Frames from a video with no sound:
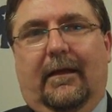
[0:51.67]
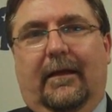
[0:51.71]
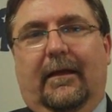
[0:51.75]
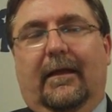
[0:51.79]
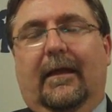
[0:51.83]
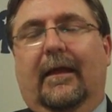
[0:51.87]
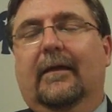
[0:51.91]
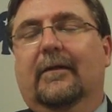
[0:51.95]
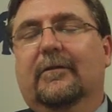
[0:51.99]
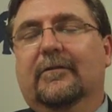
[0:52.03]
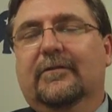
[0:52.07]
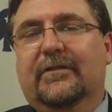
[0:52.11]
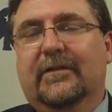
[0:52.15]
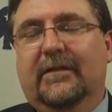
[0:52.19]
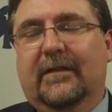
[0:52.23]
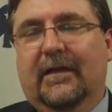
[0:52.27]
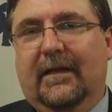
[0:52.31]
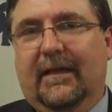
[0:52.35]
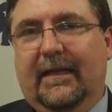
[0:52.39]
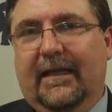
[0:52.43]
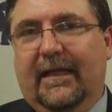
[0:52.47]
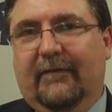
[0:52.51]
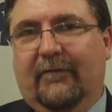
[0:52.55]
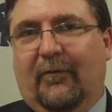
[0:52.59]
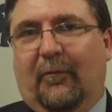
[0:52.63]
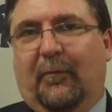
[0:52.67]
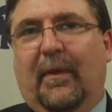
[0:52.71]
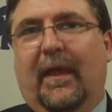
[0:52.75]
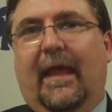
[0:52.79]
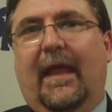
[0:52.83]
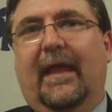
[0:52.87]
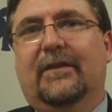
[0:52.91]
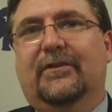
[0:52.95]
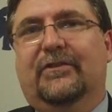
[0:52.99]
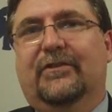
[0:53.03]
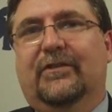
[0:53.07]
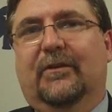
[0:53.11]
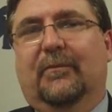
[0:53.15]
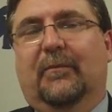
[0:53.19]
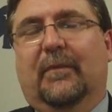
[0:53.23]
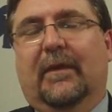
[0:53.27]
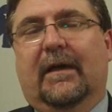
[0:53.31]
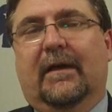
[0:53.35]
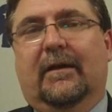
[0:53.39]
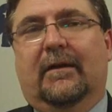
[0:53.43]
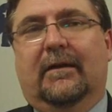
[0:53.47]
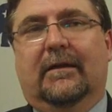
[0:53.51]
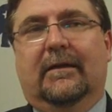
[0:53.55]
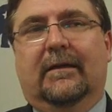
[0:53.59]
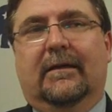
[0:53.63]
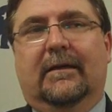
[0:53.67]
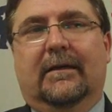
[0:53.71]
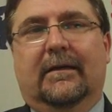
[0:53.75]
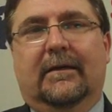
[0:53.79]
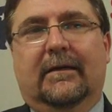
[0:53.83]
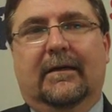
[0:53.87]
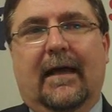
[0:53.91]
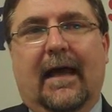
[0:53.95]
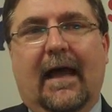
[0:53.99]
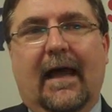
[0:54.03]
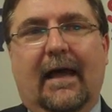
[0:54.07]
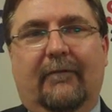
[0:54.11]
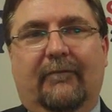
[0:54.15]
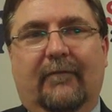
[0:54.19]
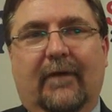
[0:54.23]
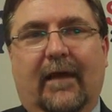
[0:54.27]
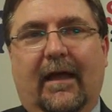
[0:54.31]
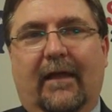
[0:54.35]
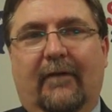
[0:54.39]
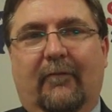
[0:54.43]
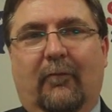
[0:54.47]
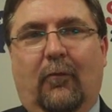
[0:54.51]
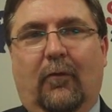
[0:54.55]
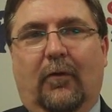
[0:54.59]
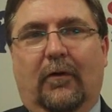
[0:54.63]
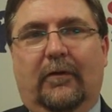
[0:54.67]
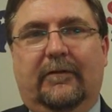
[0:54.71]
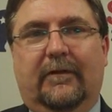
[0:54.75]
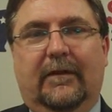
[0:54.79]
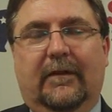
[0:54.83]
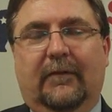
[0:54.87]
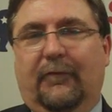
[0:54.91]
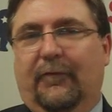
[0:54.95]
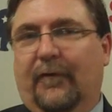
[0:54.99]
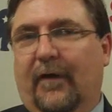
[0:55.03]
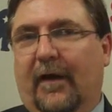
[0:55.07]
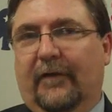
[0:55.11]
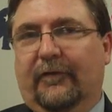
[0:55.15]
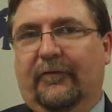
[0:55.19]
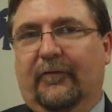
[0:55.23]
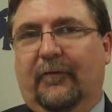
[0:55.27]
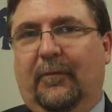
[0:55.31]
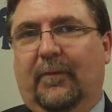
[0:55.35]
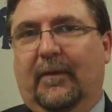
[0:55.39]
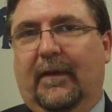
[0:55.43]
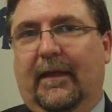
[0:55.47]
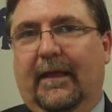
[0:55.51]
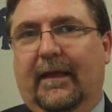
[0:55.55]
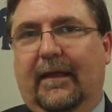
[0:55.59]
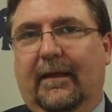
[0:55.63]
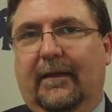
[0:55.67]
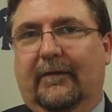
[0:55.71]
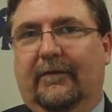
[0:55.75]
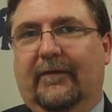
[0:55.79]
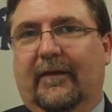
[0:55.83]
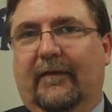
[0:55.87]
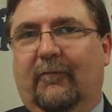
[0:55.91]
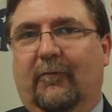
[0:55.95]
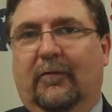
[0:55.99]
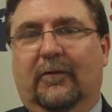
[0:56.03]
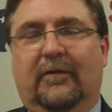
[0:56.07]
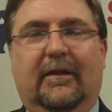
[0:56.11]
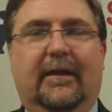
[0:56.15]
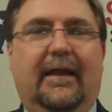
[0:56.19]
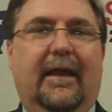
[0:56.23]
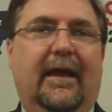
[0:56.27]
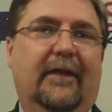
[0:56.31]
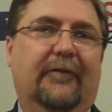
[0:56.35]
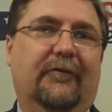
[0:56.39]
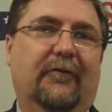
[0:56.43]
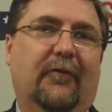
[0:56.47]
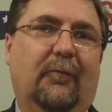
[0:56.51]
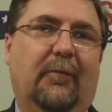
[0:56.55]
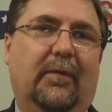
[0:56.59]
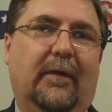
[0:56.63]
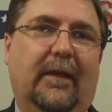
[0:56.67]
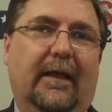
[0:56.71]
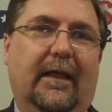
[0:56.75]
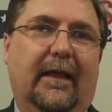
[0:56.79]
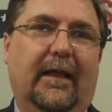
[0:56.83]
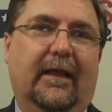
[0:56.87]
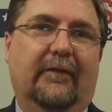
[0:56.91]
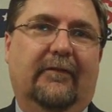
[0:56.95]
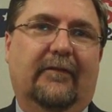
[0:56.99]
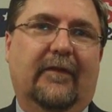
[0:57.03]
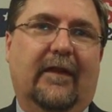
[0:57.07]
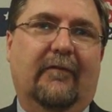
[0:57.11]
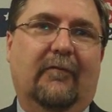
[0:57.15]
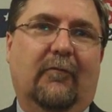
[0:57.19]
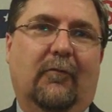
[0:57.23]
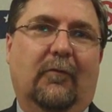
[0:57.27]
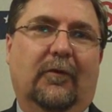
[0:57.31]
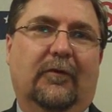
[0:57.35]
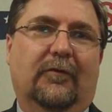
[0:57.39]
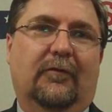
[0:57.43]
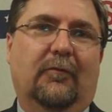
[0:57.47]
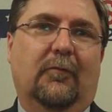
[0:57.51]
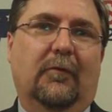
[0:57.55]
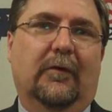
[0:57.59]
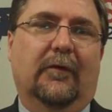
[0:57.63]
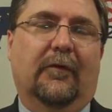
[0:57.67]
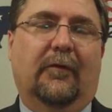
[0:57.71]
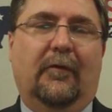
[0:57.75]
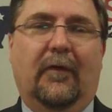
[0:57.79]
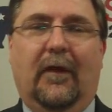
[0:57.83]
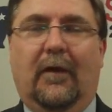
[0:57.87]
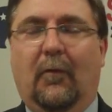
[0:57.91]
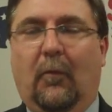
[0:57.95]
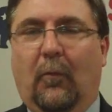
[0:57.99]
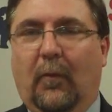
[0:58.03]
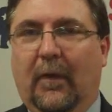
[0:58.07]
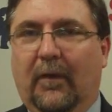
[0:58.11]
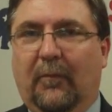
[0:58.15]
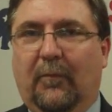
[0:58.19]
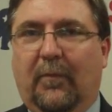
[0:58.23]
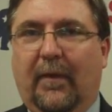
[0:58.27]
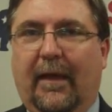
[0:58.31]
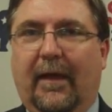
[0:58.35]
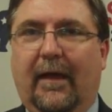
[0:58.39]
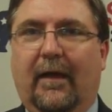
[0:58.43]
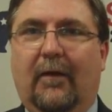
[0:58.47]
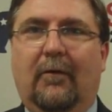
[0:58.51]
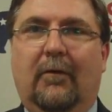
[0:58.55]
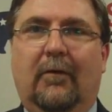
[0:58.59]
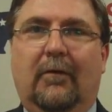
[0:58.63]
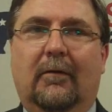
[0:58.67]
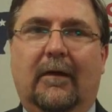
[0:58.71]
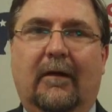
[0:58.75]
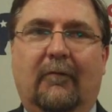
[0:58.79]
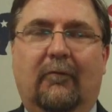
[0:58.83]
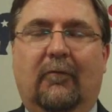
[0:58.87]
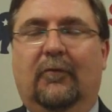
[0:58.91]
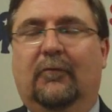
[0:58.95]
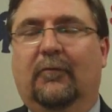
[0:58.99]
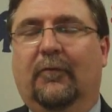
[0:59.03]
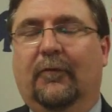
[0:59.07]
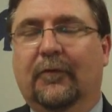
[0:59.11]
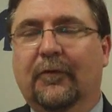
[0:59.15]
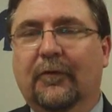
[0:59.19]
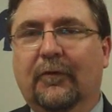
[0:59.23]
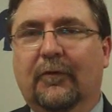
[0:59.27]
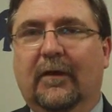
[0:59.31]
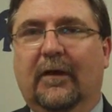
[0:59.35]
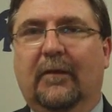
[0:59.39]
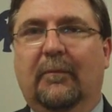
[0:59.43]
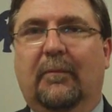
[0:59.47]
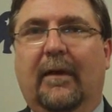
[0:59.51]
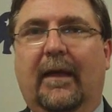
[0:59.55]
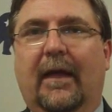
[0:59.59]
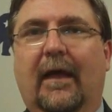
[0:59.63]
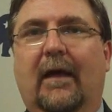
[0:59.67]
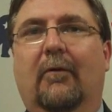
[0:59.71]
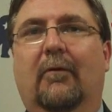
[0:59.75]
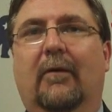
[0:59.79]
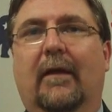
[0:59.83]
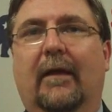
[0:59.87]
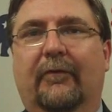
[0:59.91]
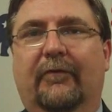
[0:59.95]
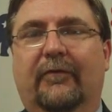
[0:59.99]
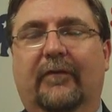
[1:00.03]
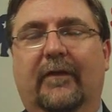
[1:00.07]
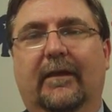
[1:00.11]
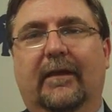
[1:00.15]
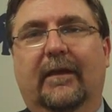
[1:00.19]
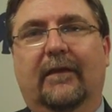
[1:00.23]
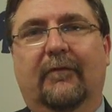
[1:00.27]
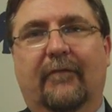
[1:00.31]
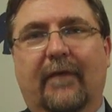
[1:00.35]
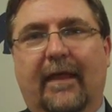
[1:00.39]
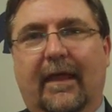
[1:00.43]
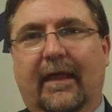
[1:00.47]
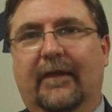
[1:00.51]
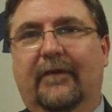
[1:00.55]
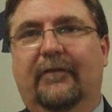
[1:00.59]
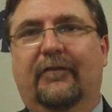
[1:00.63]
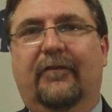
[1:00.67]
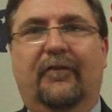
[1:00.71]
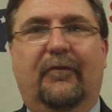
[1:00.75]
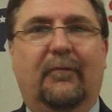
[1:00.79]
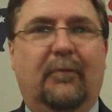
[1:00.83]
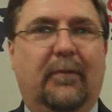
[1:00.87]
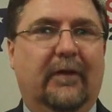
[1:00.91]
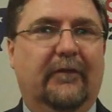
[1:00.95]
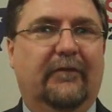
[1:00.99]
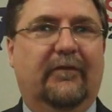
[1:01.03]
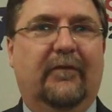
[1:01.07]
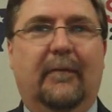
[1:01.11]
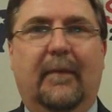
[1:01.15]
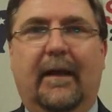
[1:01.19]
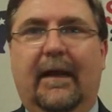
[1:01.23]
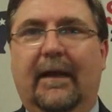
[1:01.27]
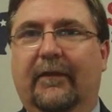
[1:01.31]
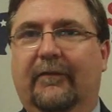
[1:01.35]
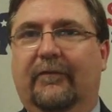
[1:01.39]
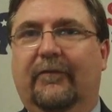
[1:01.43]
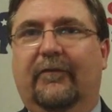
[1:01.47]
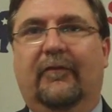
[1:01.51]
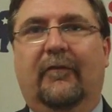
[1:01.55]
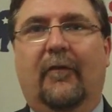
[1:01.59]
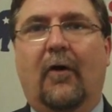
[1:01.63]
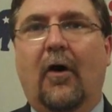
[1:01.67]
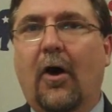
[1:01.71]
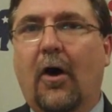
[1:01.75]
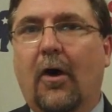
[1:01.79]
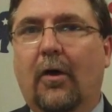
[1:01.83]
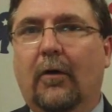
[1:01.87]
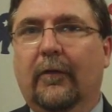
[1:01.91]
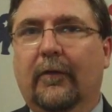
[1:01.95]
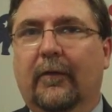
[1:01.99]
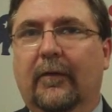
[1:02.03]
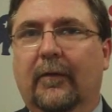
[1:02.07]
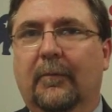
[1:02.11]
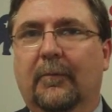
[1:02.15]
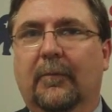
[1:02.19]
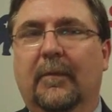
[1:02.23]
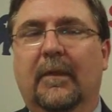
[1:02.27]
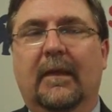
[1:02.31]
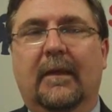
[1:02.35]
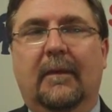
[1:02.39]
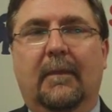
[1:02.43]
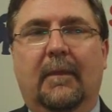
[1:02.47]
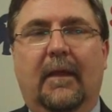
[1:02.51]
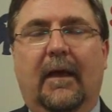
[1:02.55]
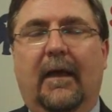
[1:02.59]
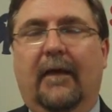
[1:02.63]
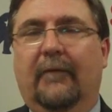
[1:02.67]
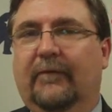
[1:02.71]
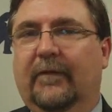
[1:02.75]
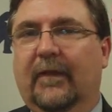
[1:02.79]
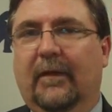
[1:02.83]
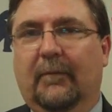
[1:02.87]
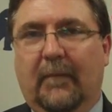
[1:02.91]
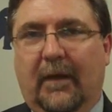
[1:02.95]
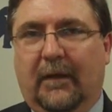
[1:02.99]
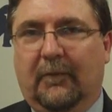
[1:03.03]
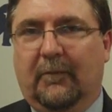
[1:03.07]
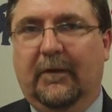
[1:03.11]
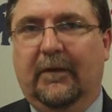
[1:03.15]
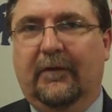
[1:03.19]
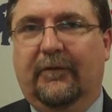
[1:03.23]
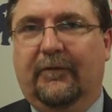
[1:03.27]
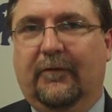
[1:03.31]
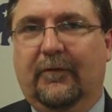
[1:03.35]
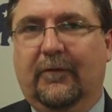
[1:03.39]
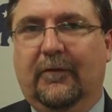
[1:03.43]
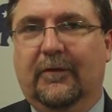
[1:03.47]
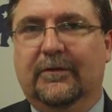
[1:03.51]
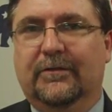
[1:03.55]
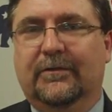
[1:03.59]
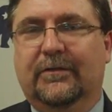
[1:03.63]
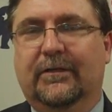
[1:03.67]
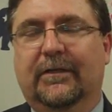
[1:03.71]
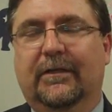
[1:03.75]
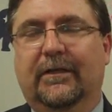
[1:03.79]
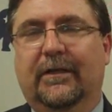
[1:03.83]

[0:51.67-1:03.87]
Energy I have a passion about. I've worked in fossil plants, I've worked in hydro plants, I've worked with wind power, I've worked with nuclear power. I've seen the advantages, plus and minuses of all of them. I've done my research.